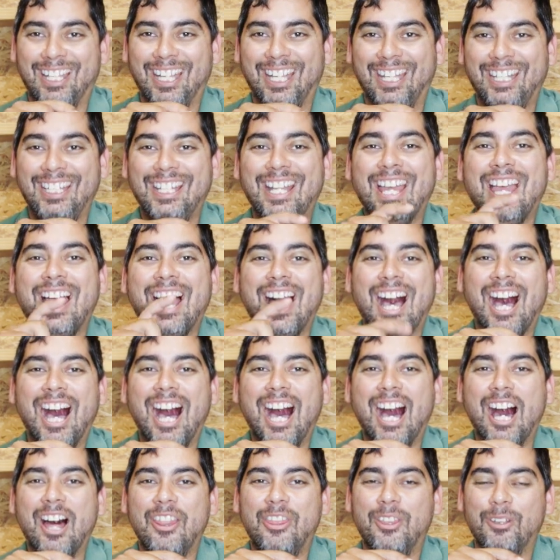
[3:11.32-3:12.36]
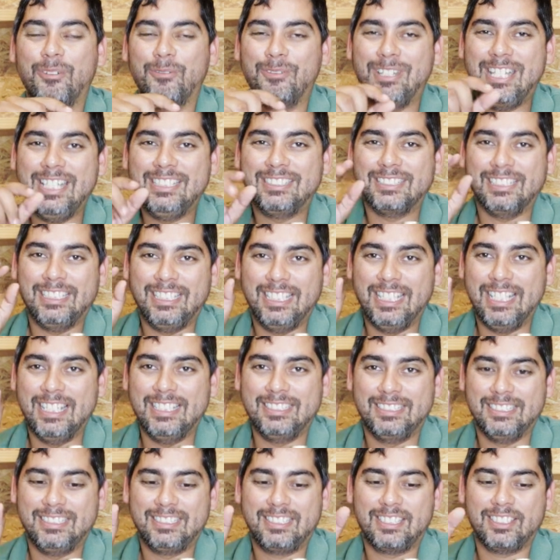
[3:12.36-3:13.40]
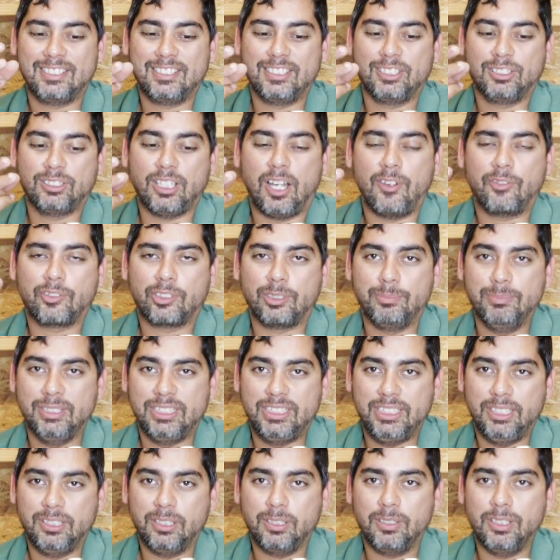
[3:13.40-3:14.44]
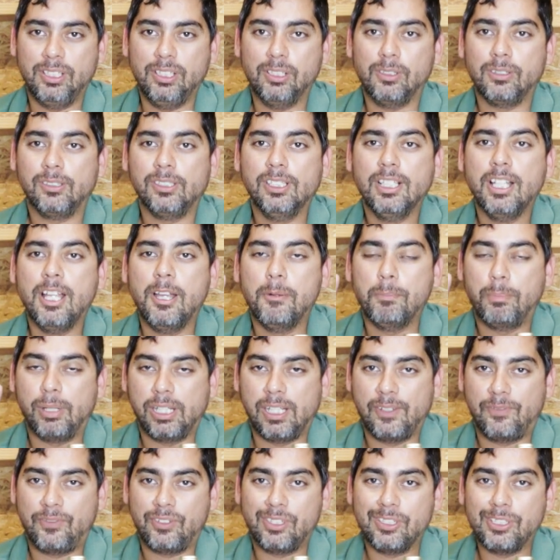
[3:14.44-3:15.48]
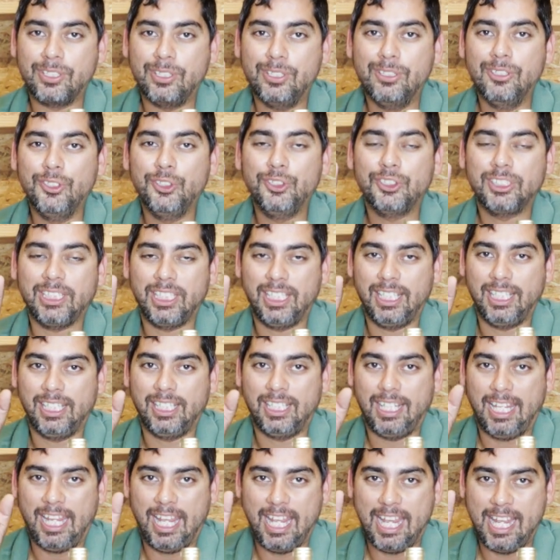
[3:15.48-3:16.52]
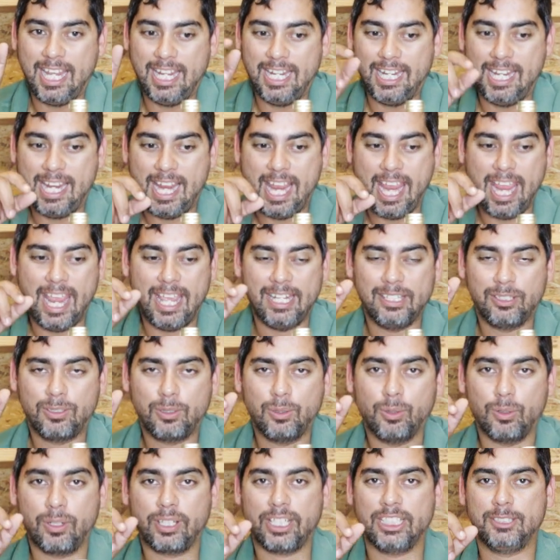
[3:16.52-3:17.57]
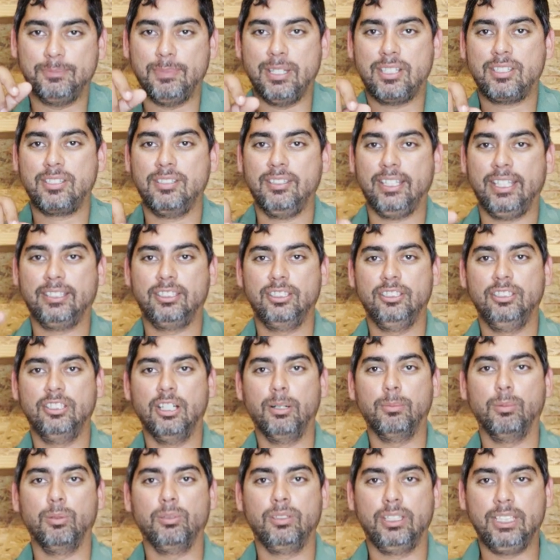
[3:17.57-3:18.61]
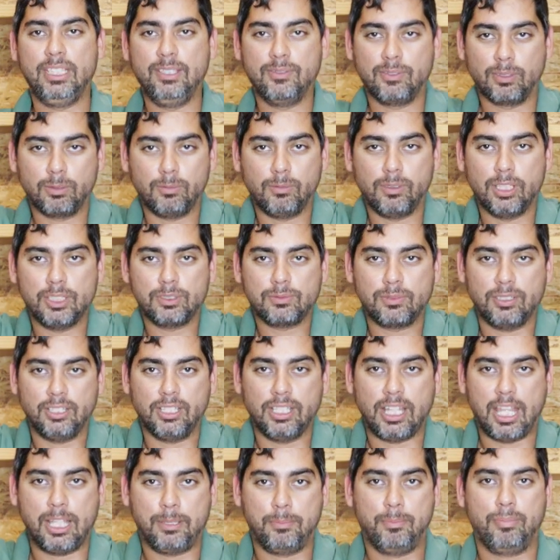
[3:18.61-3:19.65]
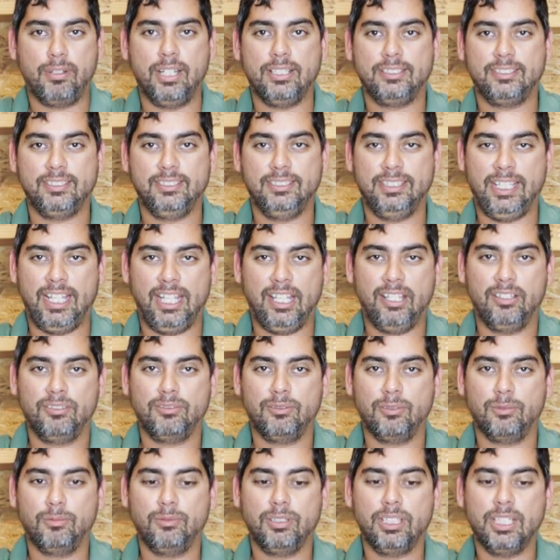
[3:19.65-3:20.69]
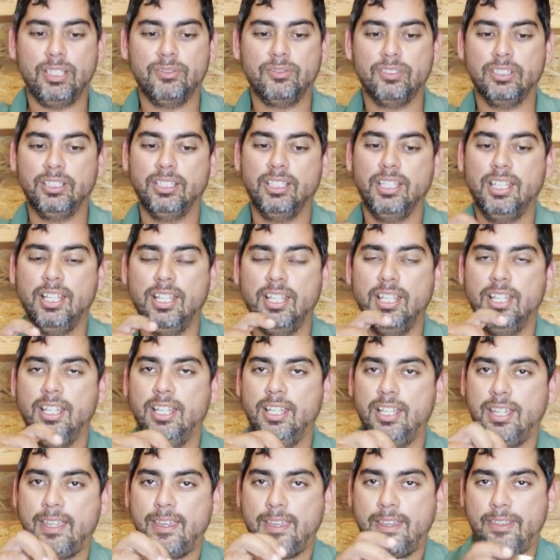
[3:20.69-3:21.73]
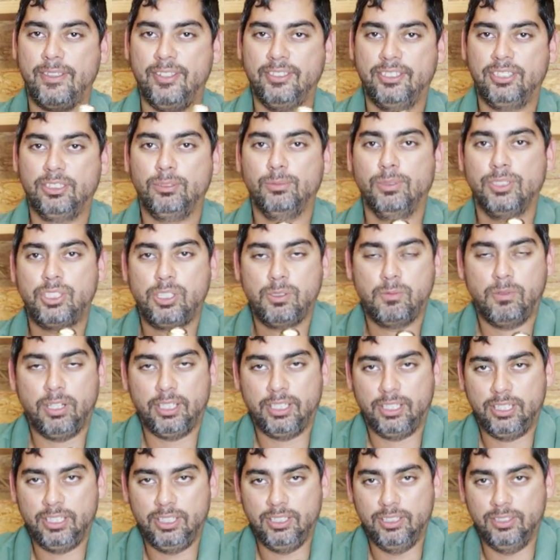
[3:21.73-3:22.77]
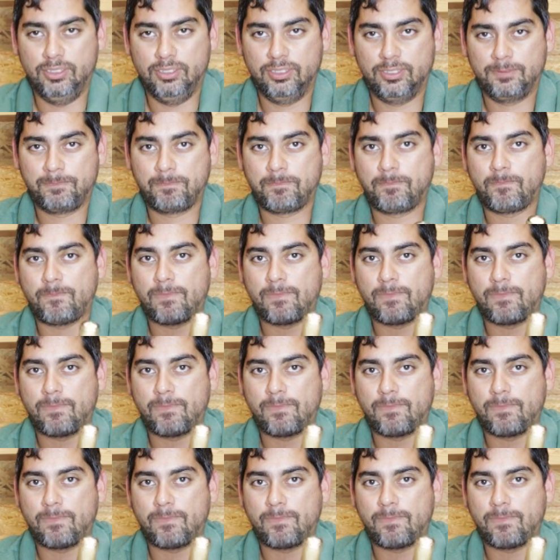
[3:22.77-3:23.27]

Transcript: right? The reason is it's just a softer material, but if you're using a hand cork, especially the double lever ones where you're pressing down or whatever, this is what you want to use.